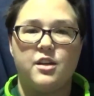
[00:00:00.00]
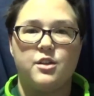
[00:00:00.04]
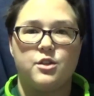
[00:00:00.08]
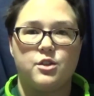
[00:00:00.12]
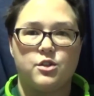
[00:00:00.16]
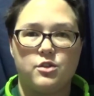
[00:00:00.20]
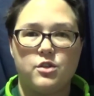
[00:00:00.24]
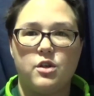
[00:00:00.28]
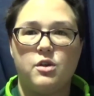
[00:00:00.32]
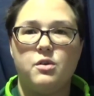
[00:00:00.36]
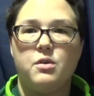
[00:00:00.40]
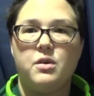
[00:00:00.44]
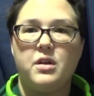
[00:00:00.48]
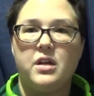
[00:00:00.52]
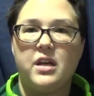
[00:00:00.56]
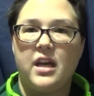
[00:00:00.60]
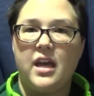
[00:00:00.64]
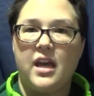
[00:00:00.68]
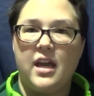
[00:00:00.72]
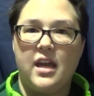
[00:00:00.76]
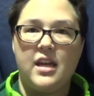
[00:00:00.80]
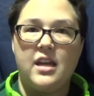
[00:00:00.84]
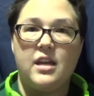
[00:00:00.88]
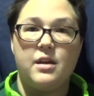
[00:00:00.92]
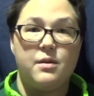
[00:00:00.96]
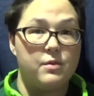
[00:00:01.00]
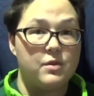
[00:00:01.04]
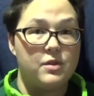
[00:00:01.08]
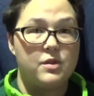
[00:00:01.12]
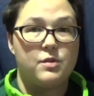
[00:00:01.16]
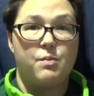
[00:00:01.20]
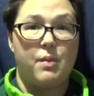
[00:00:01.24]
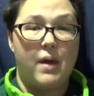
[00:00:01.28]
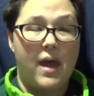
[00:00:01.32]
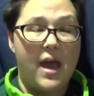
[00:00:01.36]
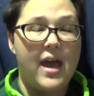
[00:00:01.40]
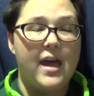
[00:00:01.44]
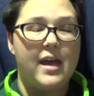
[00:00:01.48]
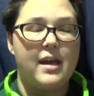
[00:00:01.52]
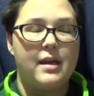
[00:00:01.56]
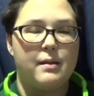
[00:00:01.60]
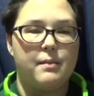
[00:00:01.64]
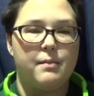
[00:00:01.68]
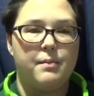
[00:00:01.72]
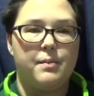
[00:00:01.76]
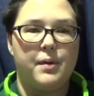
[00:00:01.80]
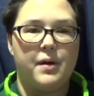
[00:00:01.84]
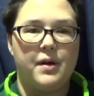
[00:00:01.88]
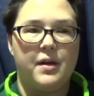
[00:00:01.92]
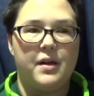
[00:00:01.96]
a stroke, and it was
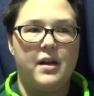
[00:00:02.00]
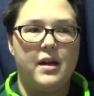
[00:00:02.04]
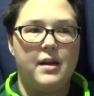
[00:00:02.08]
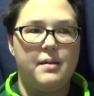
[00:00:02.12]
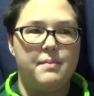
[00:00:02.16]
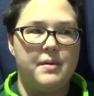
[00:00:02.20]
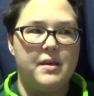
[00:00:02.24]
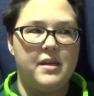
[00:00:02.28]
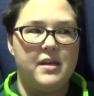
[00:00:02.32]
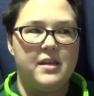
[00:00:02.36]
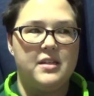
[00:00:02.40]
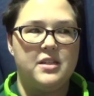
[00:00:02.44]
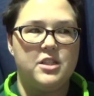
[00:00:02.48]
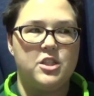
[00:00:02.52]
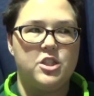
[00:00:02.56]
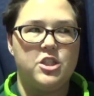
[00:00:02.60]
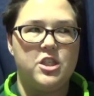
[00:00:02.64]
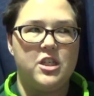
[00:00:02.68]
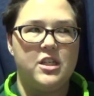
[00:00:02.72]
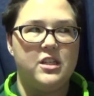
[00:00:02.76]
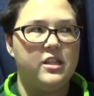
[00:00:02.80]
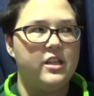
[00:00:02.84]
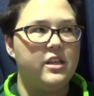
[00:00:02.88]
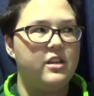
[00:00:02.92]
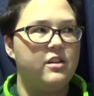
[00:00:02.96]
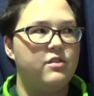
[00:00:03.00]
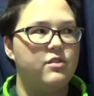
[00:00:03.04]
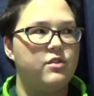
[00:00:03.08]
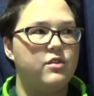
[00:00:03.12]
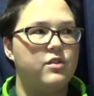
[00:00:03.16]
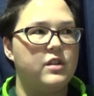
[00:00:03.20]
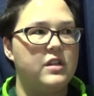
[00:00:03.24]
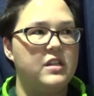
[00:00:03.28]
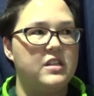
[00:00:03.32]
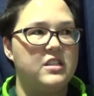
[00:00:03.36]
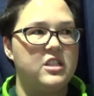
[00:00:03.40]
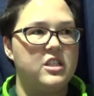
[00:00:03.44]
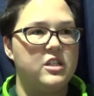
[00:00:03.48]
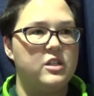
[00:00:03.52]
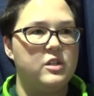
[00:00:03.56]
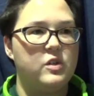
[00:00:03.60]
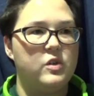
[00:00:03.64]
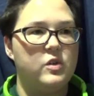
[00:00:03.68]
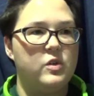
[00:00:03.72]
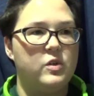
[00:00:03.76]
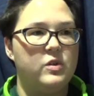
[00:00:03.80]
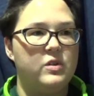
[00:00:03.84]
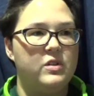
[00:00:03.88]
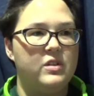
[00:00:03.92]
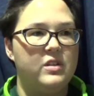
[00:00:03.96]
bad, but I mean, she lived
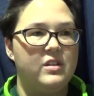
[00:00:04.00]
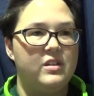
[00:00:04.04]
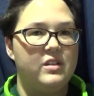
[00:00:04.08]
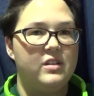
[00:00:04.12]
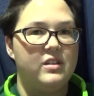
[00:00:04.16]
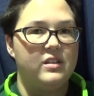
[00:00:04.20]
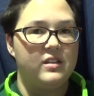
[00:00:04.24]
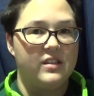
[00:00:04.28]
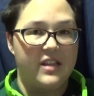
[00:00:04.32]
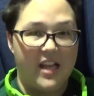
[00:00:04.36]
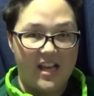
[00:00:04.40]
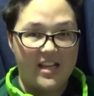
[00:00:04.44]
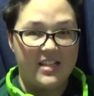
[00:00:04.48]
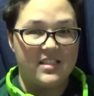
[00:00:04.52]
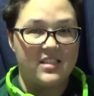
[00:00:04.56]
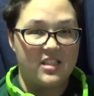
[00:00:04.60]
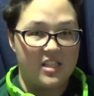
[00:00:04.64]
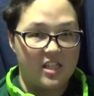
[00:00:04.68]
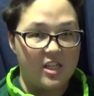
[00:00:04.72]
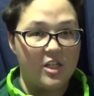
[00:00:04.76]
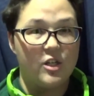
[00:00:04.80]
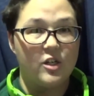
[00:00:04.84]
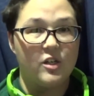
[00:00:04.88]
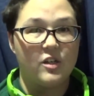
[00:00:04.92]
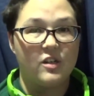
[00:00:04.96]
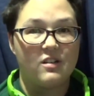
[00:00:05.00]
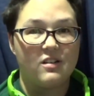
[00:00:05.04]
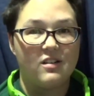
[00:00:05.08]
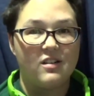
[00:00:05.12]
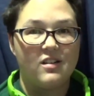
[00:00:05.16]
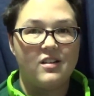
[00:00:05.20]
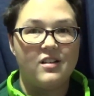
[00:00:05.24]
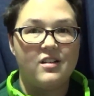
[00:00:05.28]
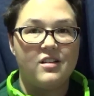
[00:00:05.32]
until last year.